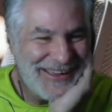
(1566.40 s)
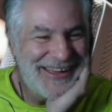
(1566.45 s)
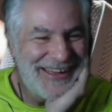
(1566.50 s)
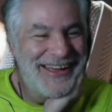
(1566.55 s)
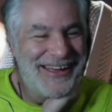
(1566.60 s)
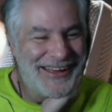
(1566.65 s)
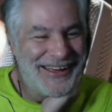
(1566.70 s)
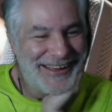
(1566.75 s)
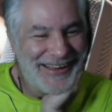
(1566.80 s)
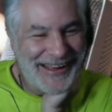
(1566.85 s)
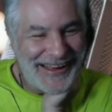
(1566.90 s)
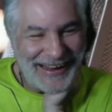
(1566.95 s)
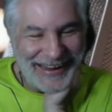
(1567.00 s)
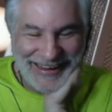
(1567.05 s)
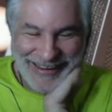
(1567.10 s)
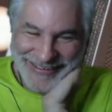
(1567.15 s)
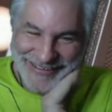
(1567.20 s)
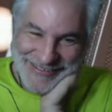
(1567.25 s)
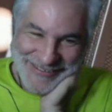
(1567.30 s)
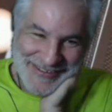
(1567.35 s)
I
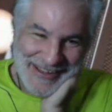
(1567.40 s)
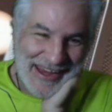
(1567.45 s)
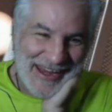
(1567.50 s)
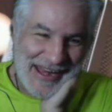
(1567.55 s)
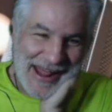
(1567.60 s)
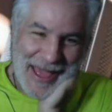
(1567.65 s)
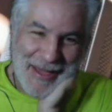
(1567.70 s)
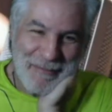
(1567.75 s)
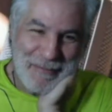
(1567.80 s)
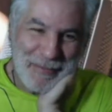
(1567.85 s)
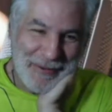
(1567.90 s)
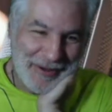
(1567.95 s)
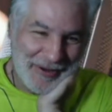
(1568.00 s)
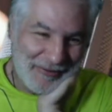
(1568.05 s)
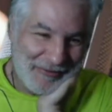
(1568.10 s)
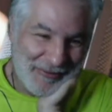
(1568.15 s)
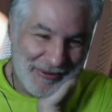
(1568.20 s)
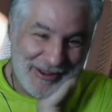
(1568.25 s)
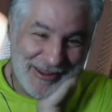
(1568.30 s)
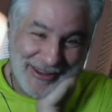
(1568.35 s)
hate to say that, but
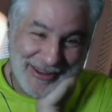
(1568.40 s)
you're right.